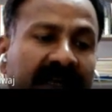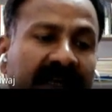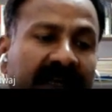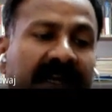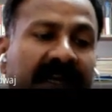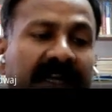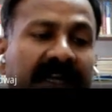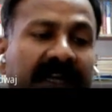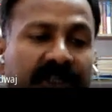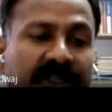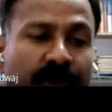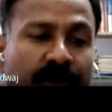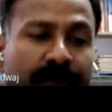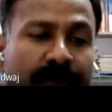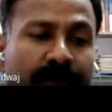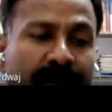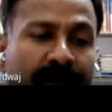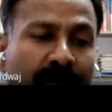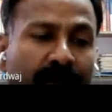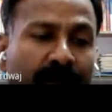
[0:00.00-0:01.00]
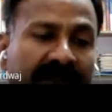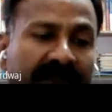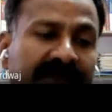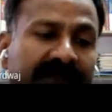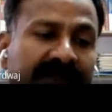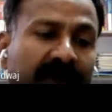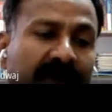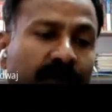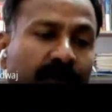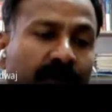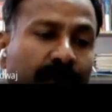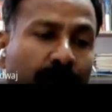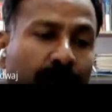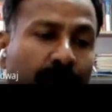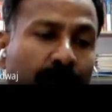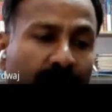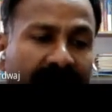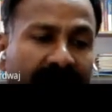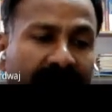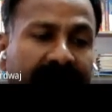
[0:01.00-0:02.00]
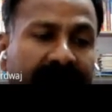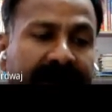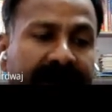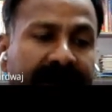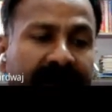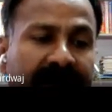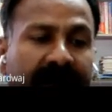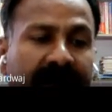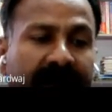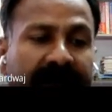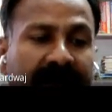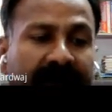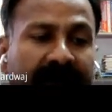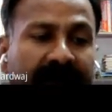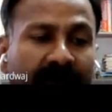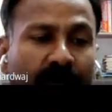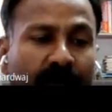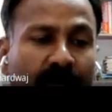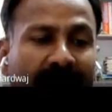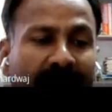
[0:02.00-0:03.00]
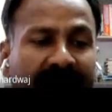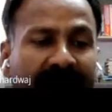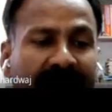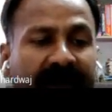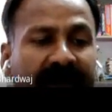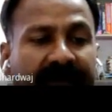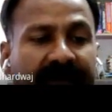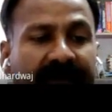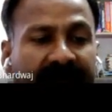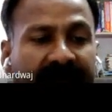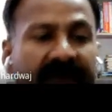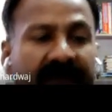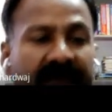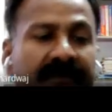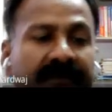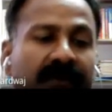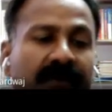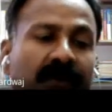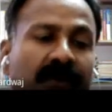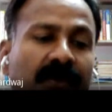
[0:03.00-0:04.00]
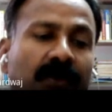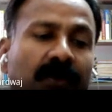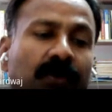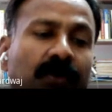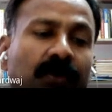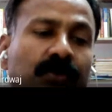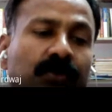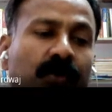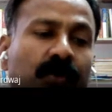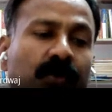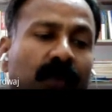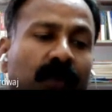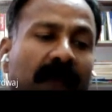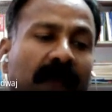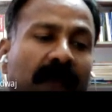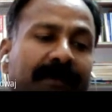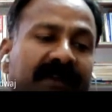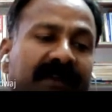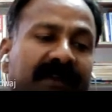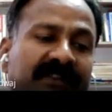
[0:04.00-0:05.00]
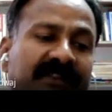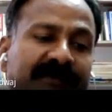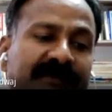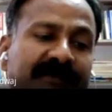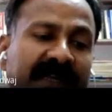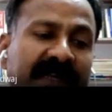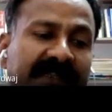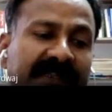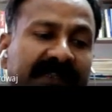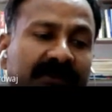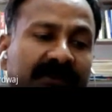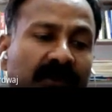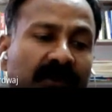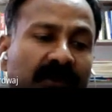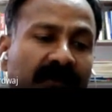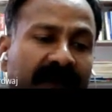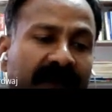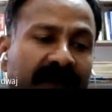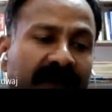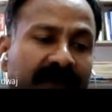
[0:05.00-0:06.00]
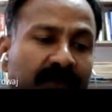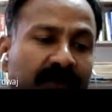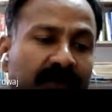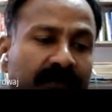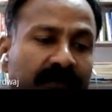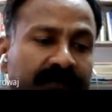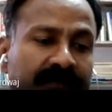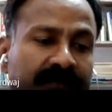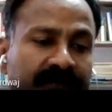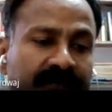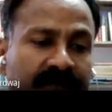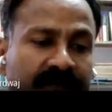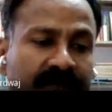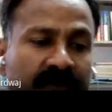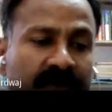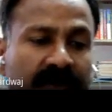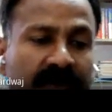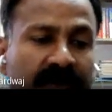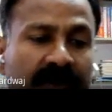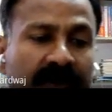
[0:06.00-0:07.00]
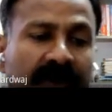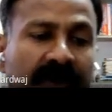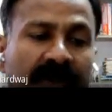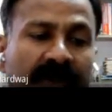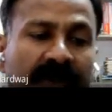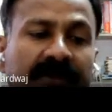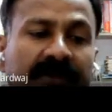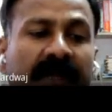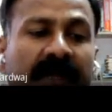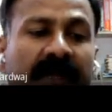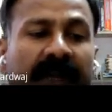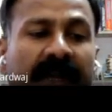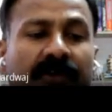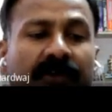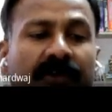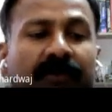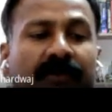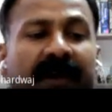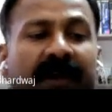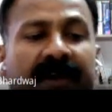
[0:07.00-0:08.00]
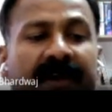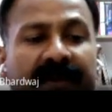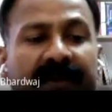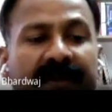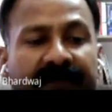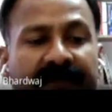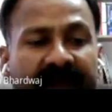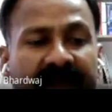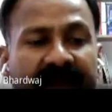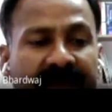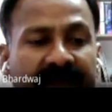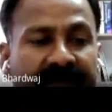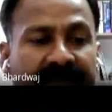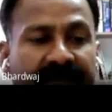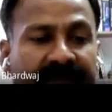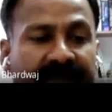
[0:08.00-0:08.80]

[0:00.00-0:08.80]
it should be possible to propagate an electromagnetic wave through empty space or vacuum. The electromagnetic wave